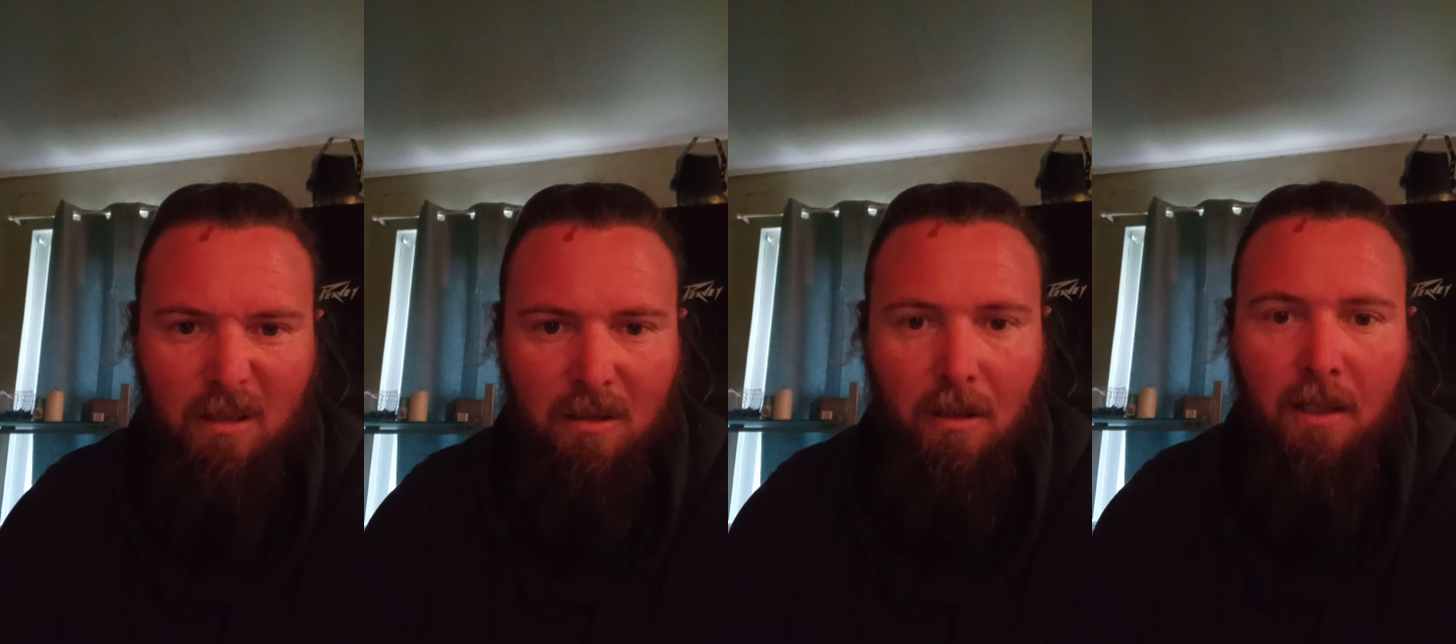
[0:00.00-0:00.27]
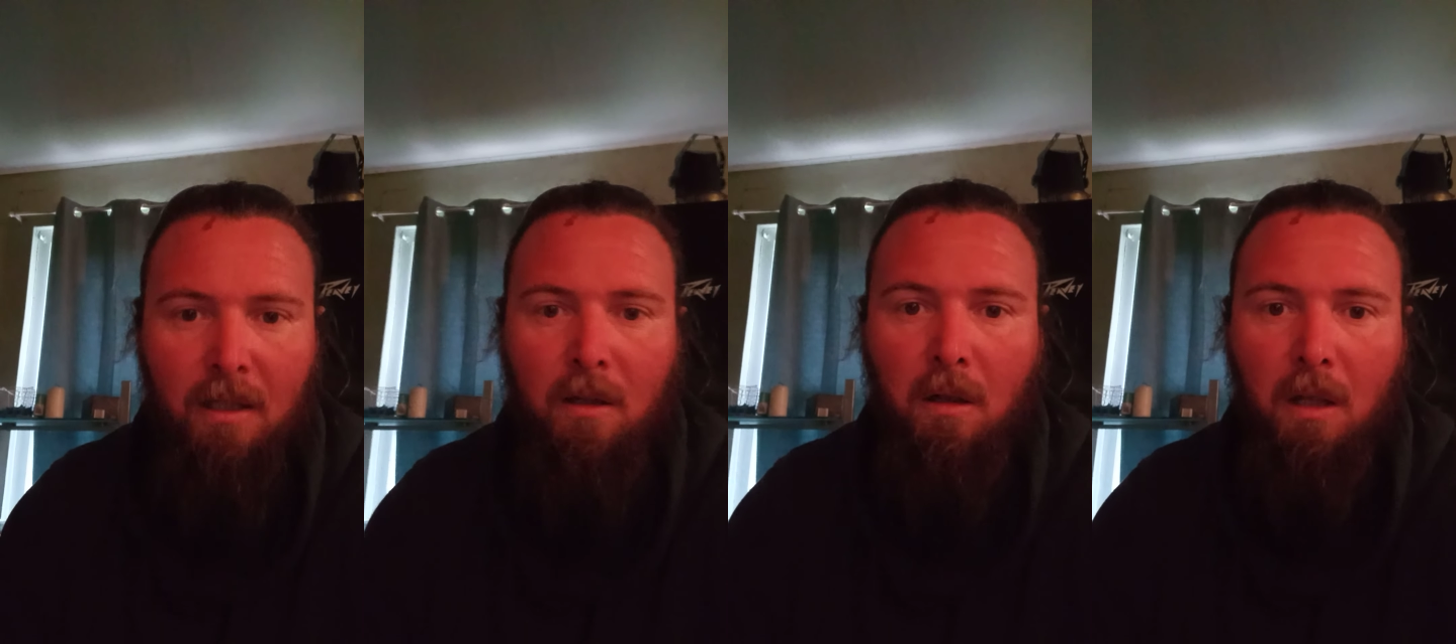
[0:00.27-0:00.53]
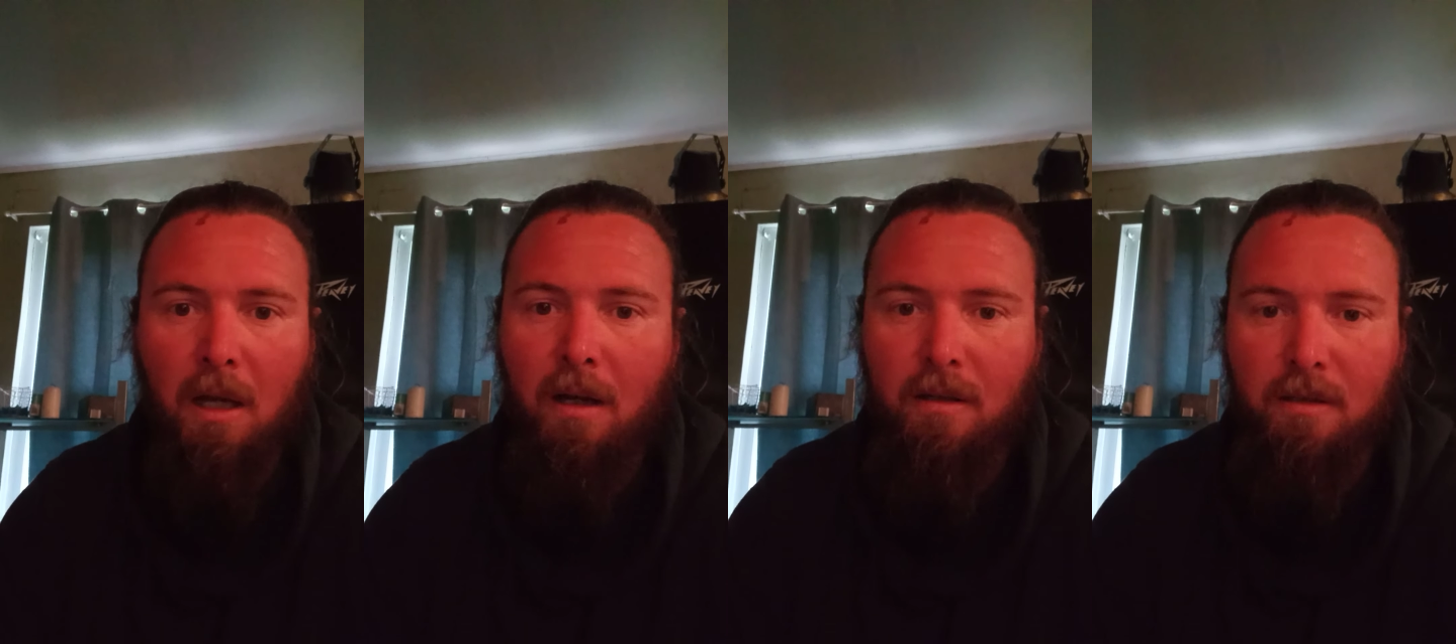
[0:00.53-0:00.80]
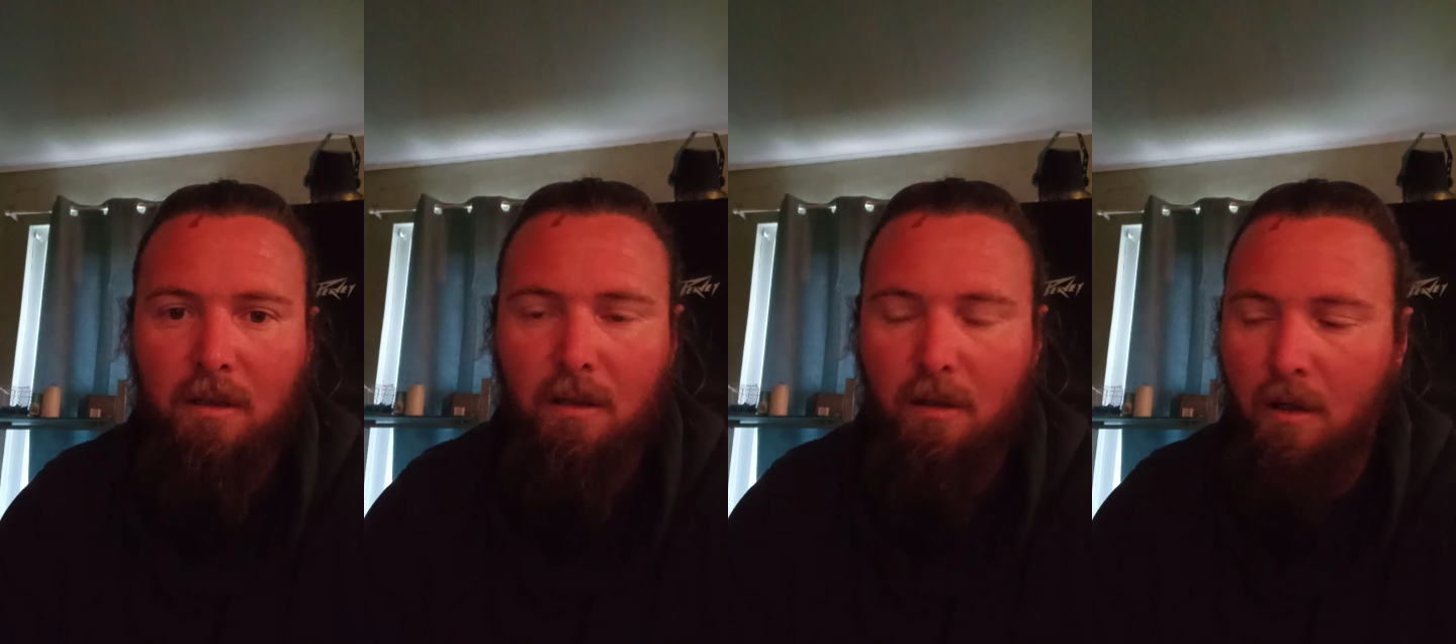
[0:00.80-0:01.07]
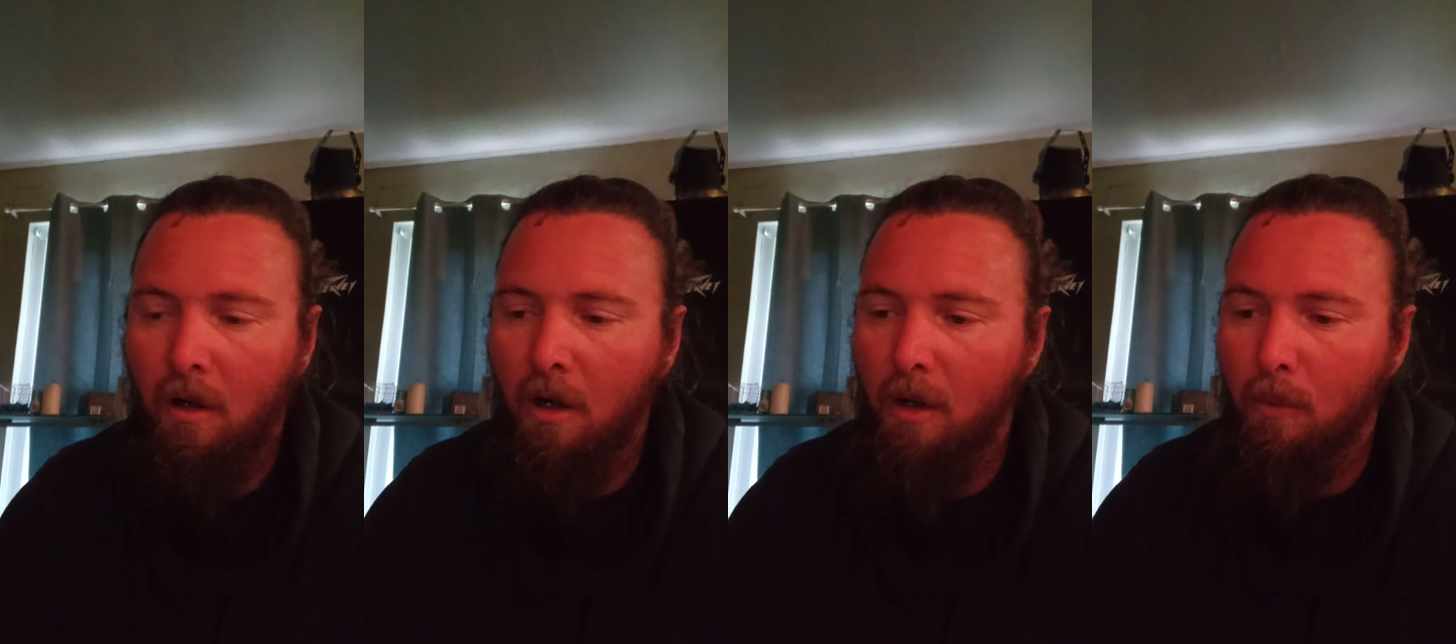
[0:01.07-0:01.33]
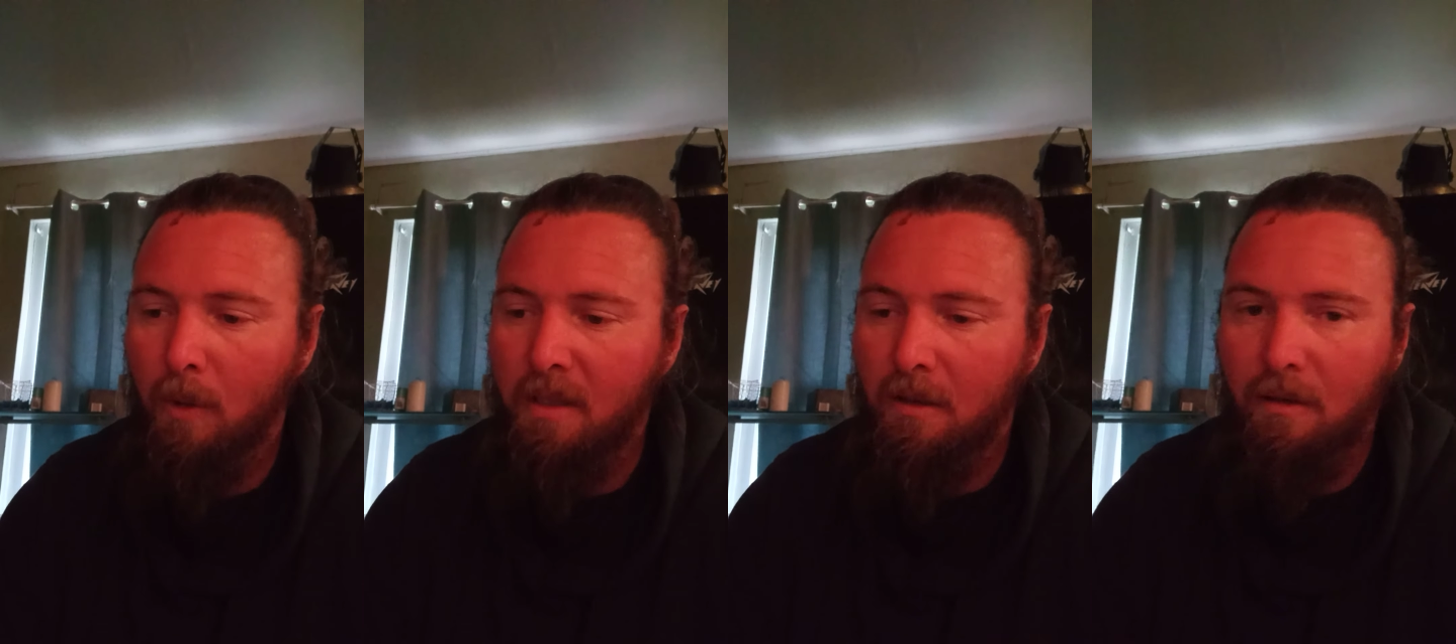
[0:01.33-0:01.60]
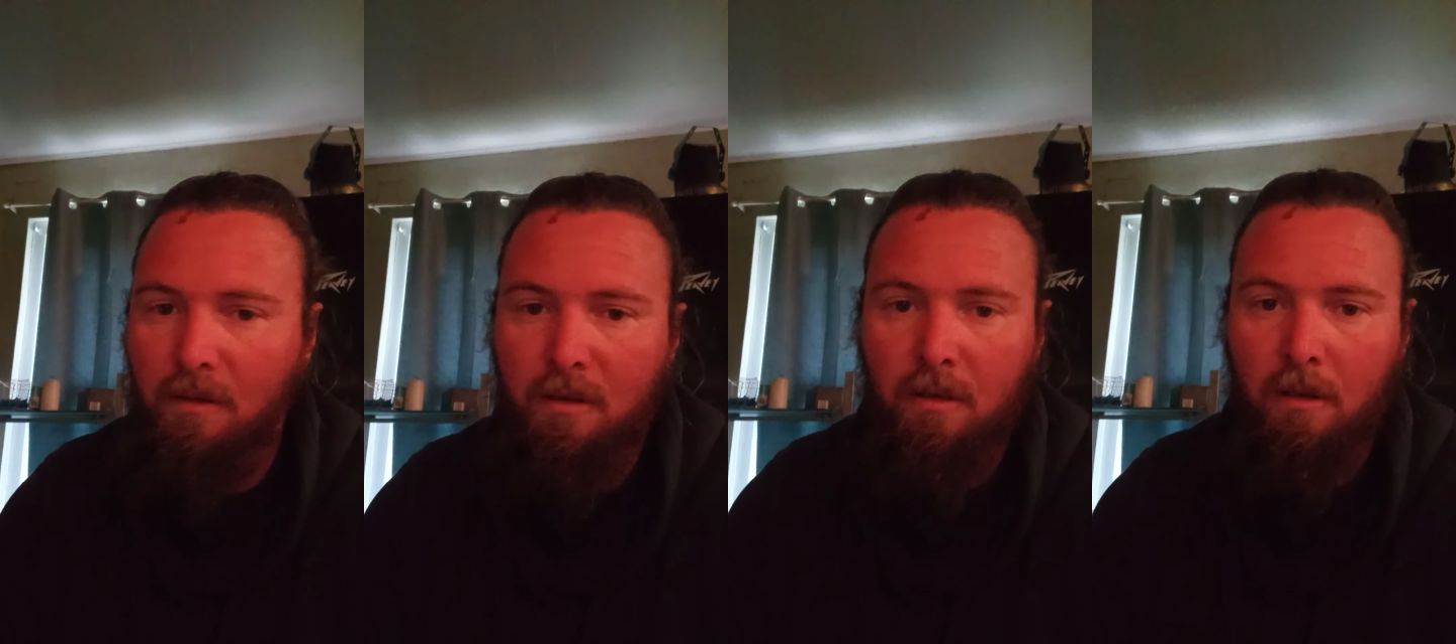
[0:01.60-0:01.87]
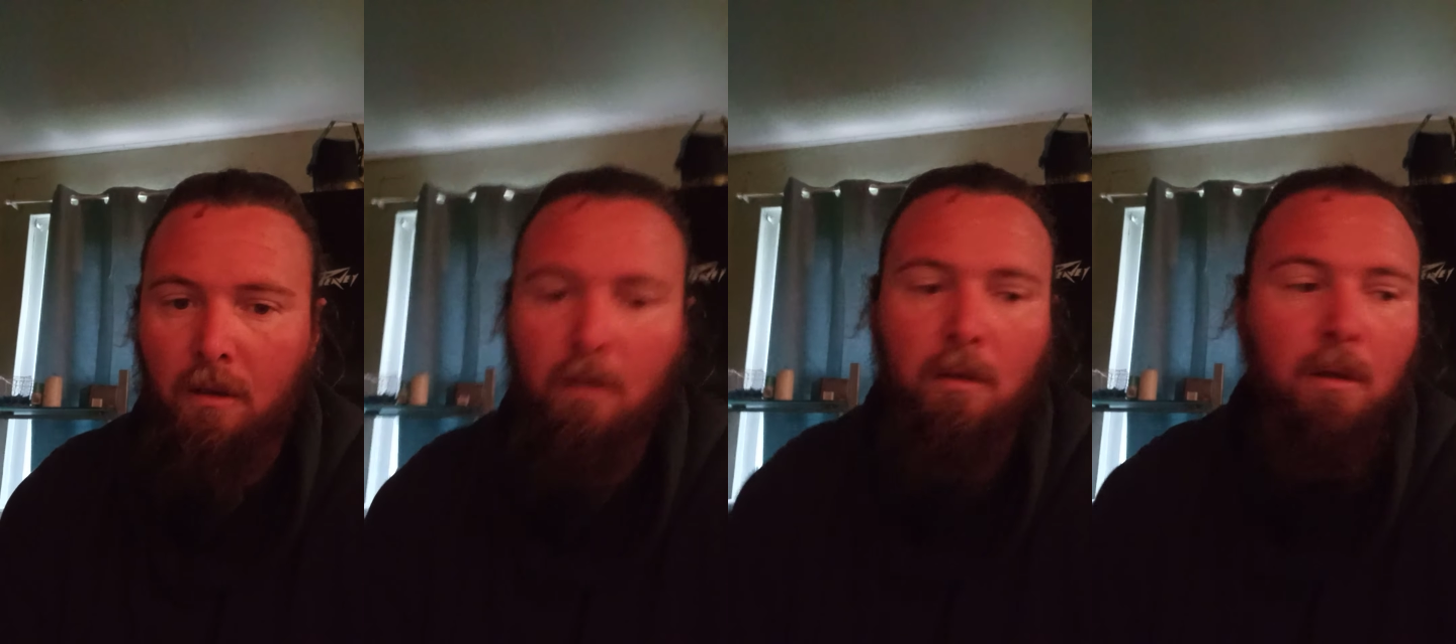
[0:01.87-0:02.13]
It's like glass, so you got a high resonance.
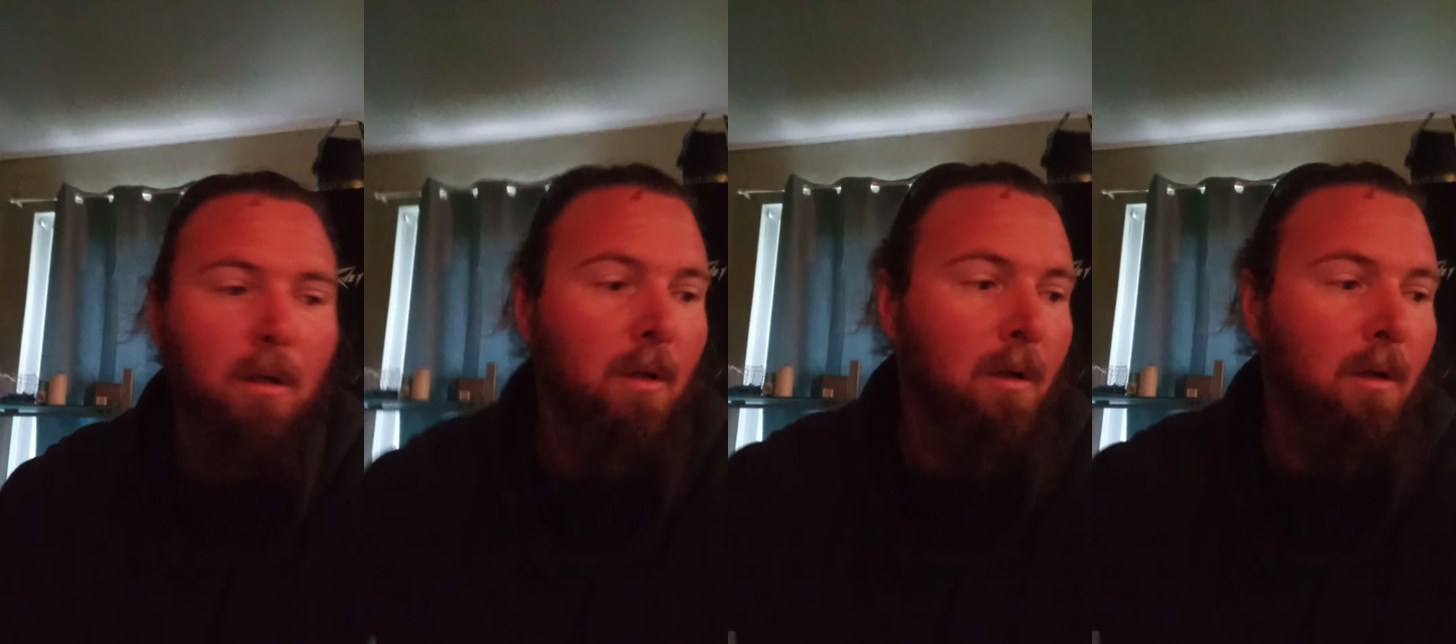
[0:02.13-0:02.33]
So